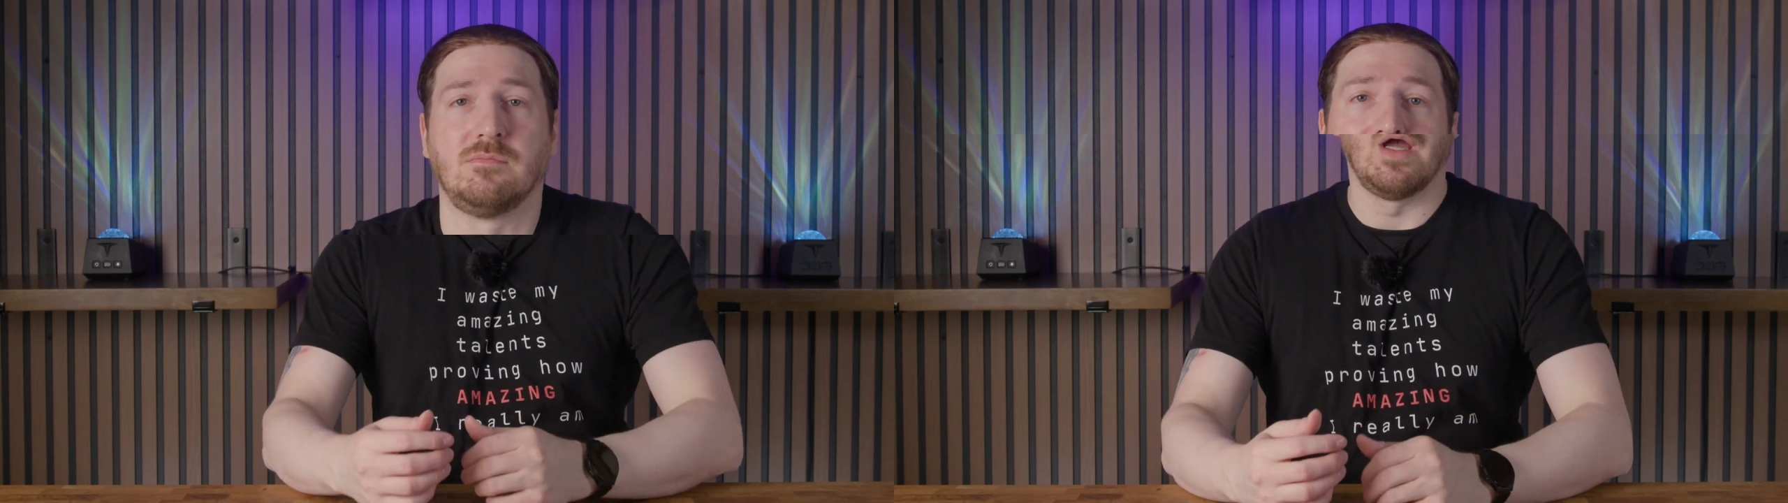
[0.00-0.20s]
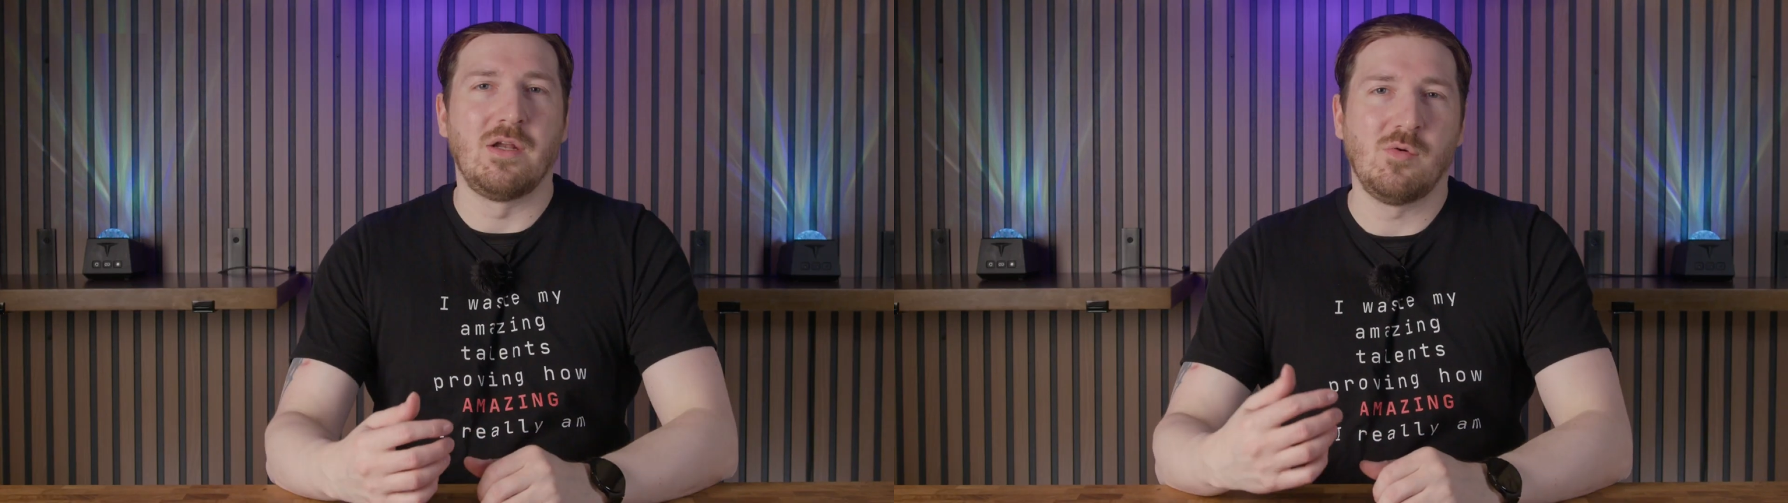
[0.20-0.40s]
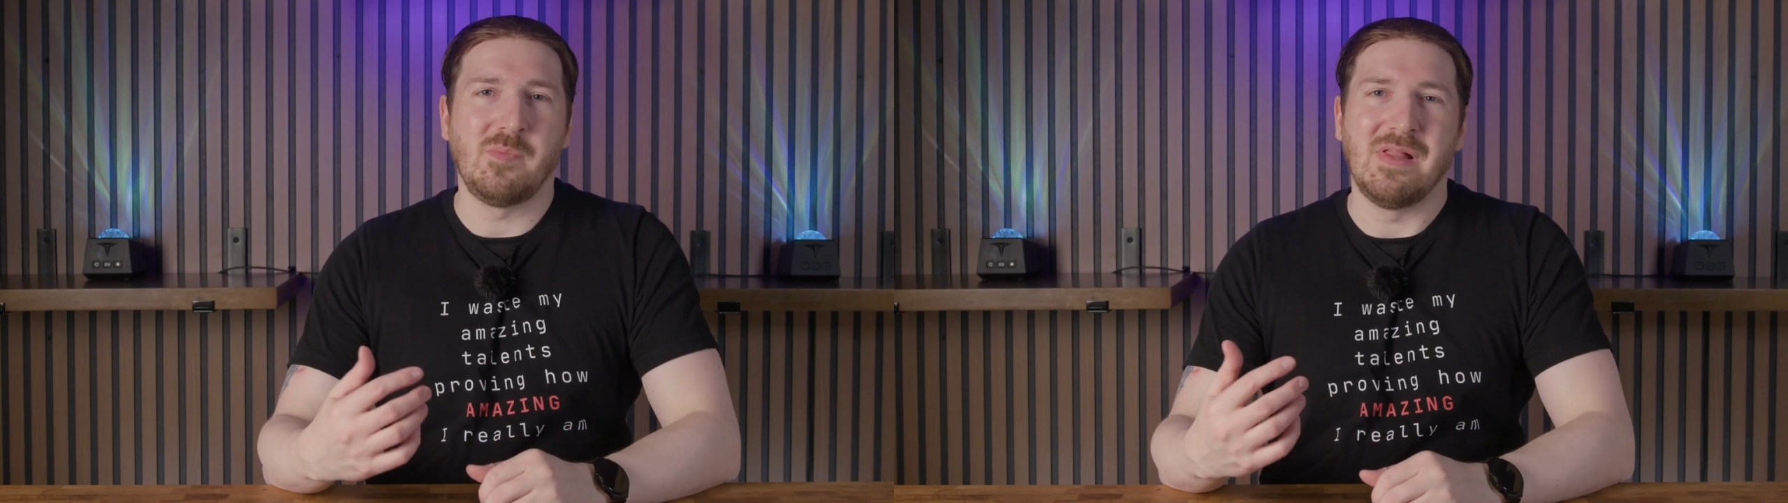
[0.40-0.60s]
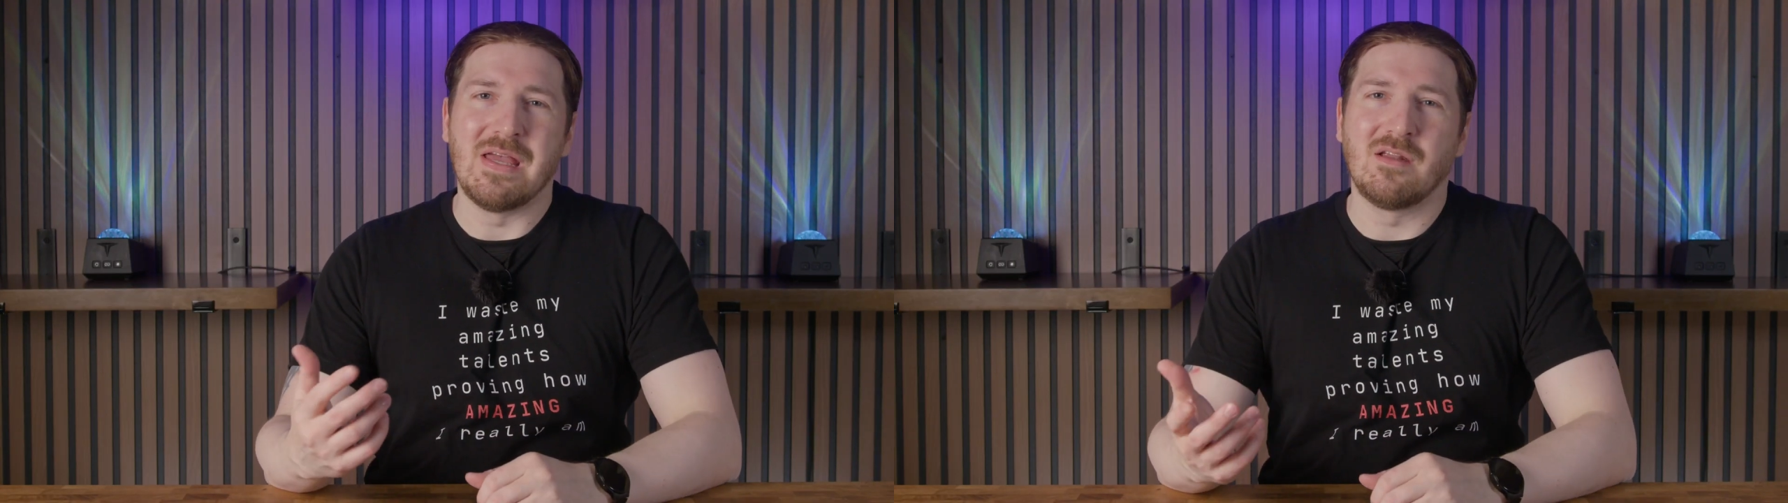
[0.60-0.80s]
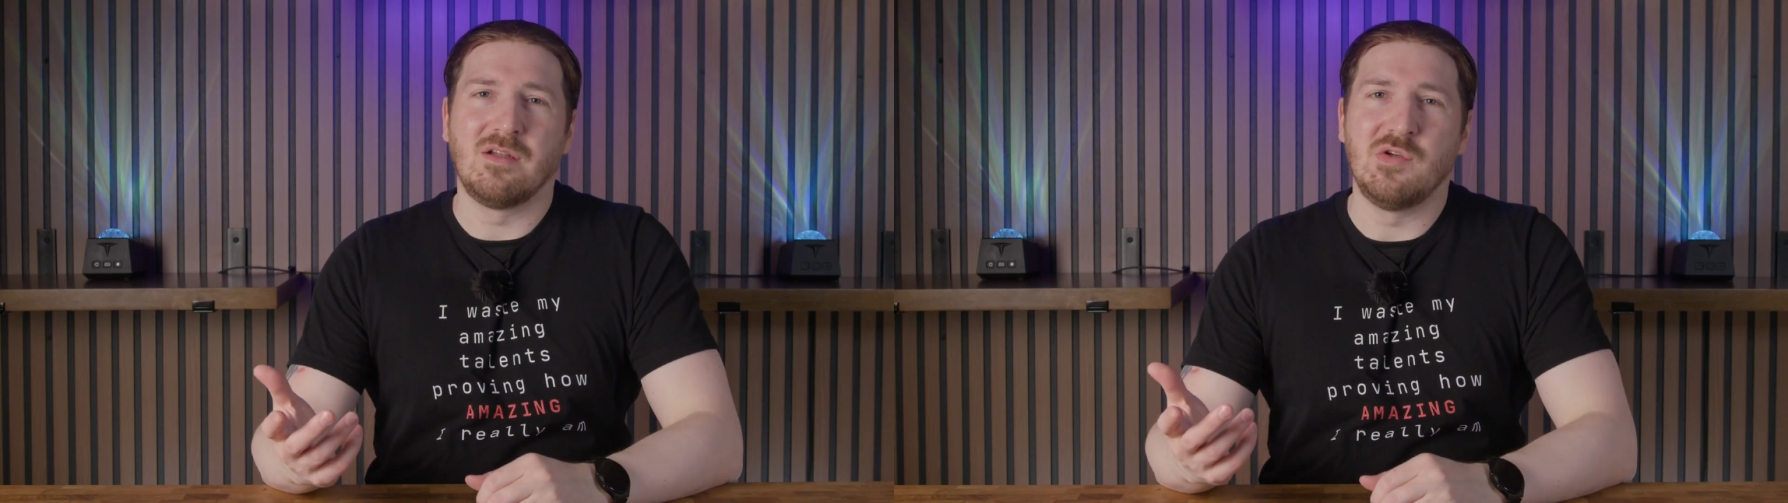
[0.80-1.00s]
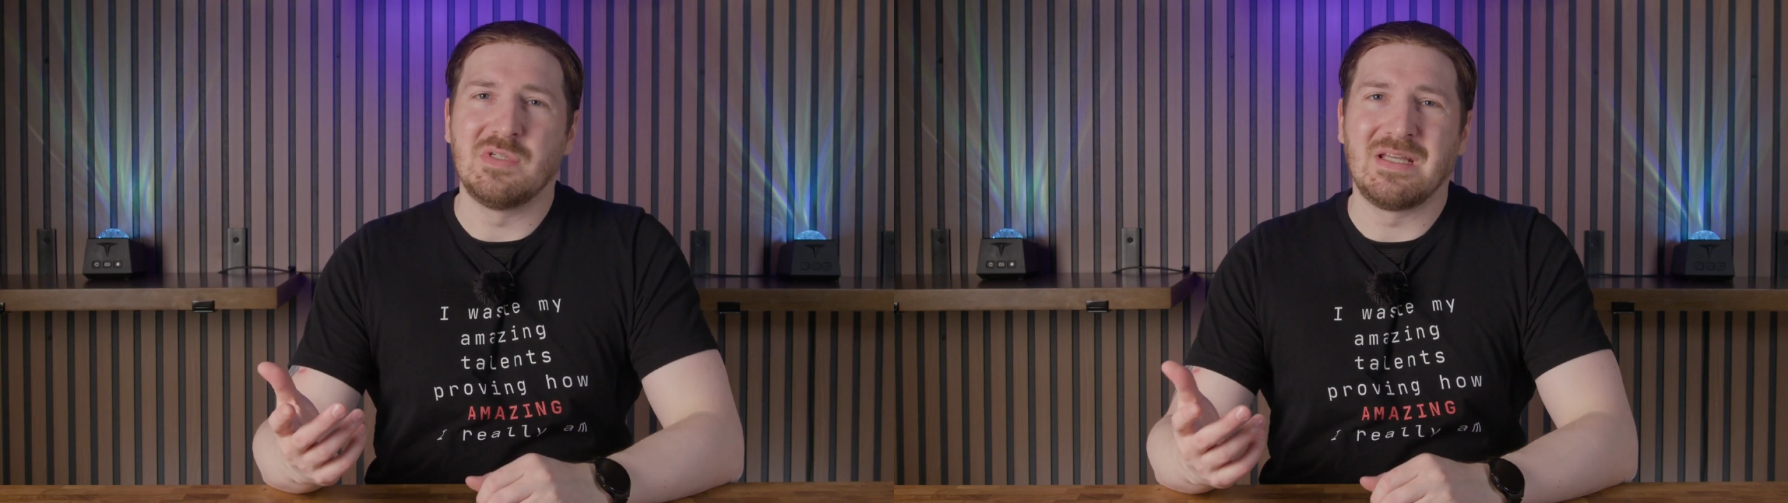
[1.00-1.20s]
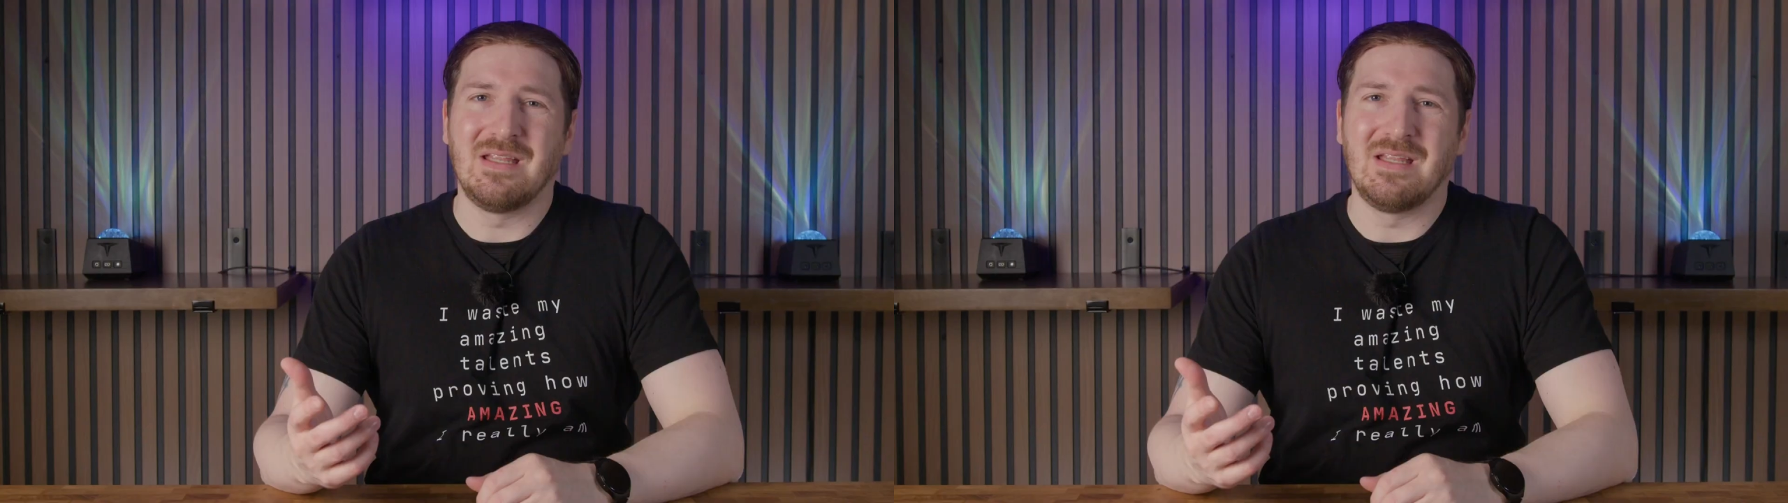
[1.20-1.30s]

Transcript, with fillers: I don't plan on using